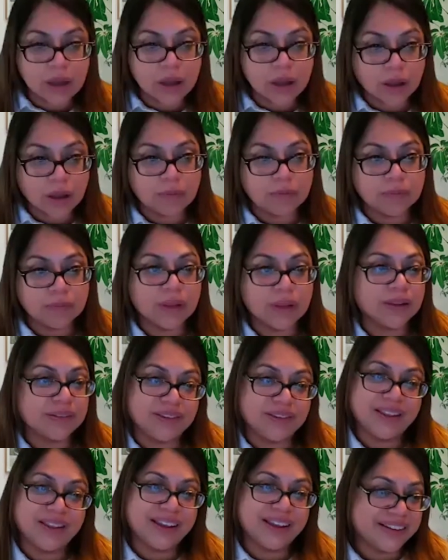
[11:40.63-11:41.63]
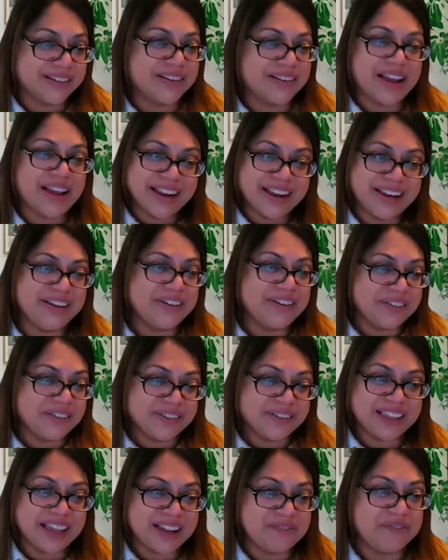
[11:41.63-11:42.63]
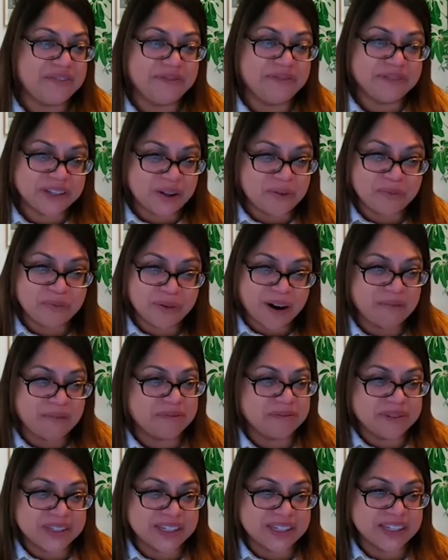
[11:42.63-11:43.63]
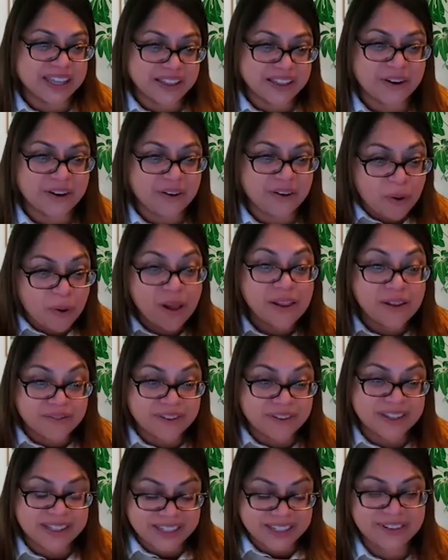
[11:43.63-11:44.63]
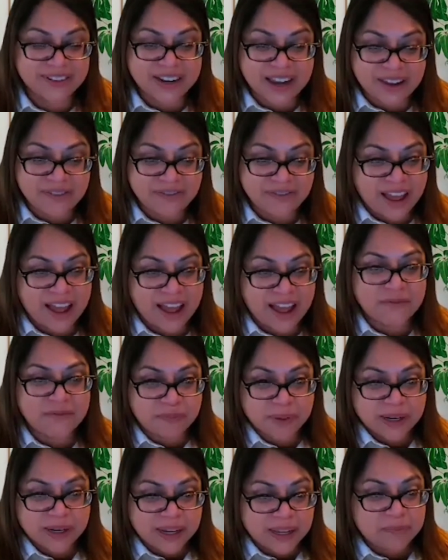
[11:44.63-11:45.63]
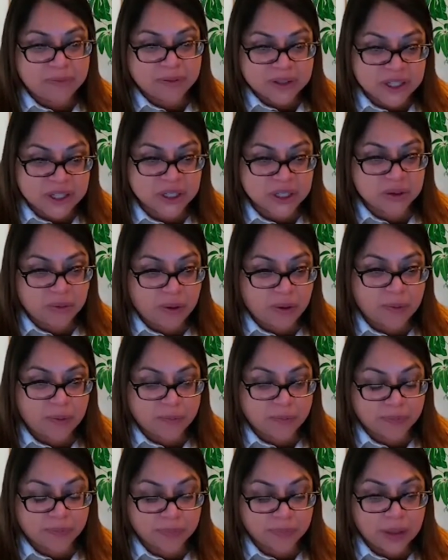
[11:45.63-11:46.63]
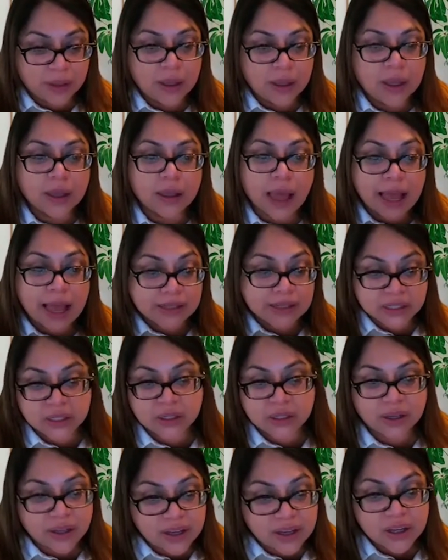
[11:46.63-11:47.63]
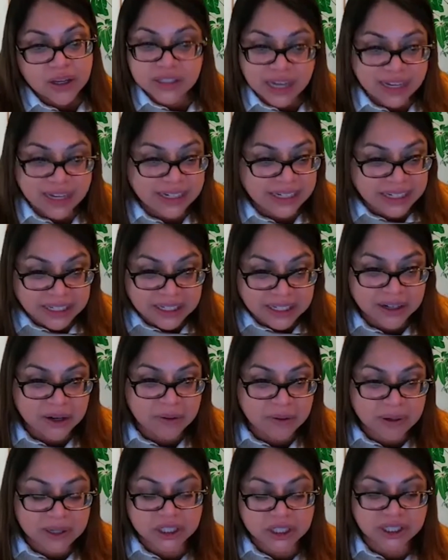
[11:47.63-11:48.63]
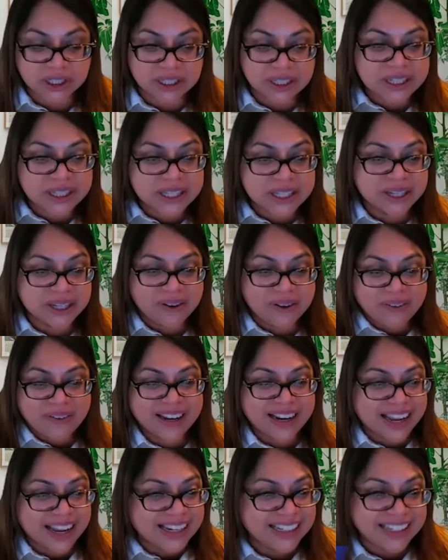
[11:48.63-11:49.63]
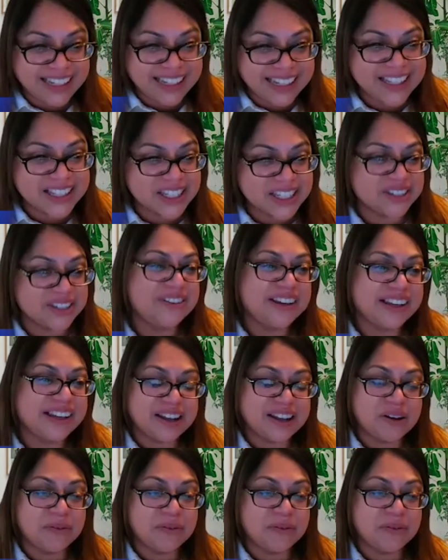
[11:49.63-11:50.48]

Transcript: And I know that we've solved problems together, all of us. Even I've been able to ask Taina questions so when I need to, and